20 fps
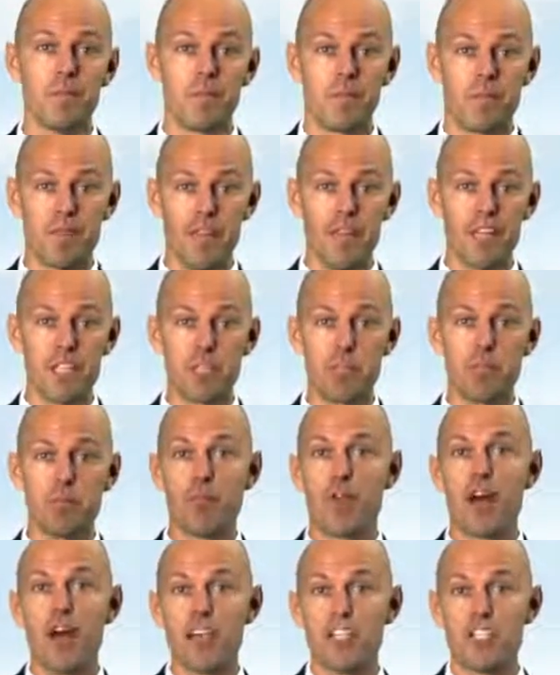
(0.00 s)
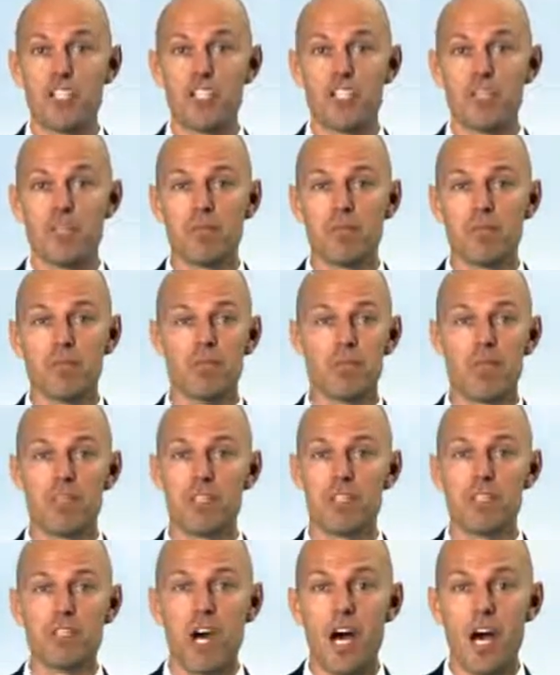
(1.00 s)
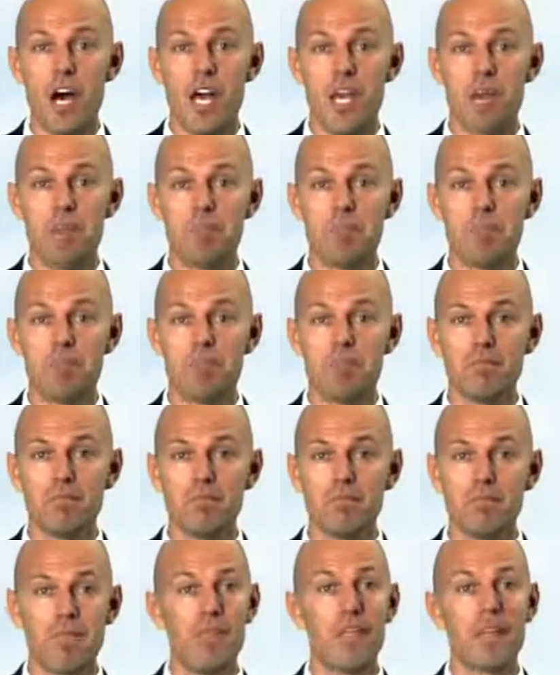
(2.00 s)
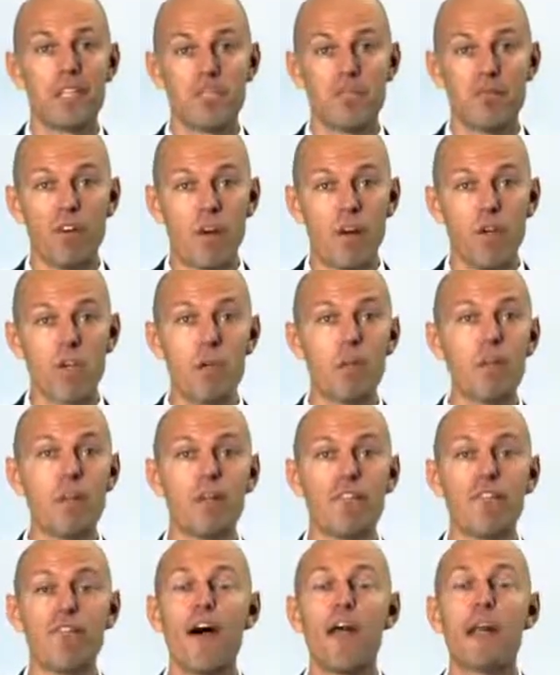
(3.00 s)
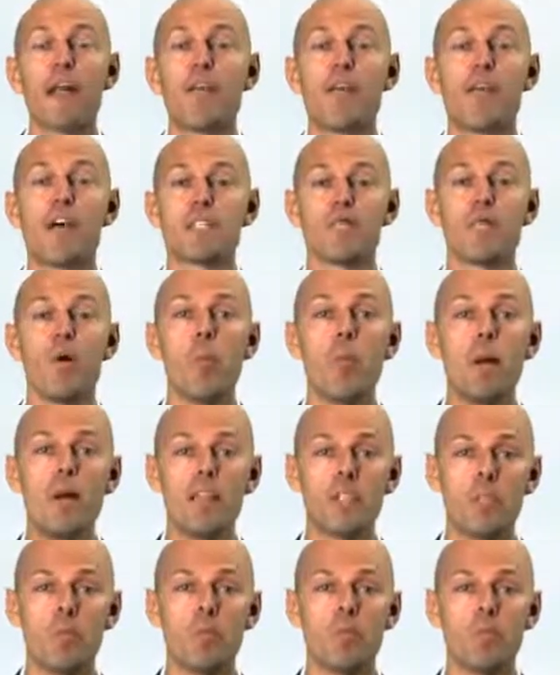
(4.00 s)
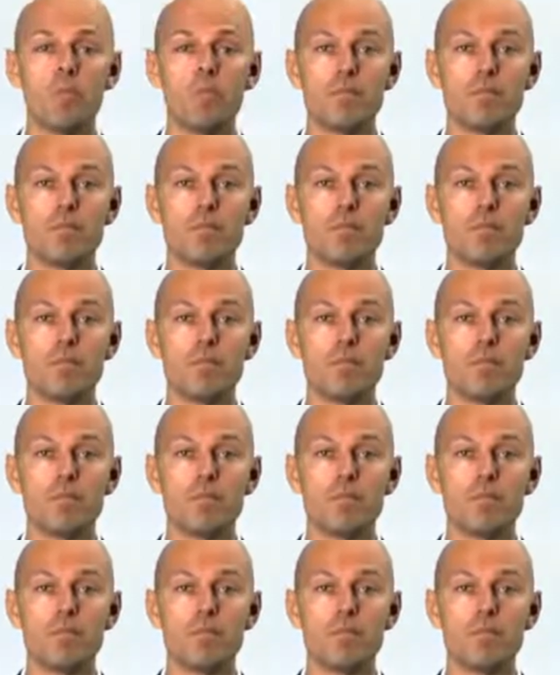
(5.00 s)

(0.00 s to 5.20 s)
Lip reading: There's price, there's time, then there's volume, and finally there's momentum.